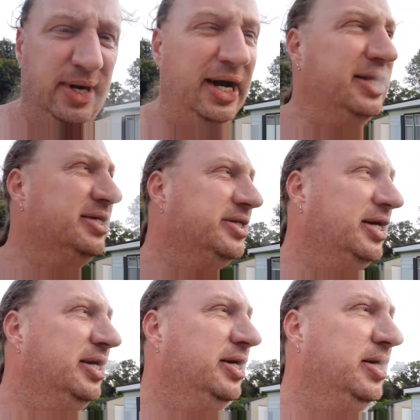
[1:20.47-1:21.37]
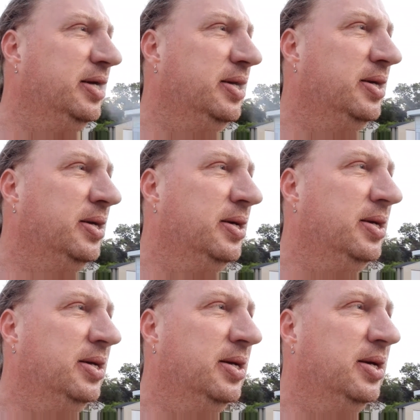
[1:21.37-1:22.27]
I didn't say,
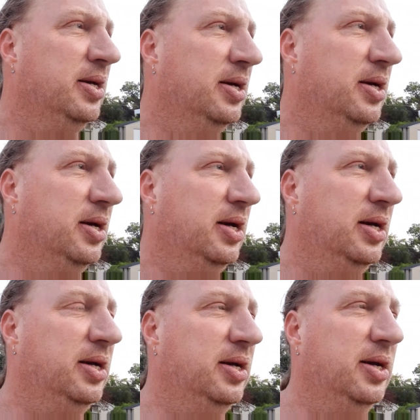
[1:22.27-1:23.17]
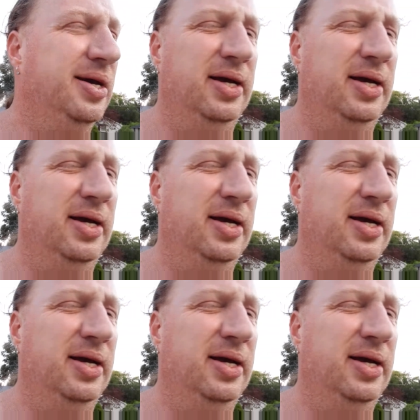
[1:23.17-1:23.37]
and,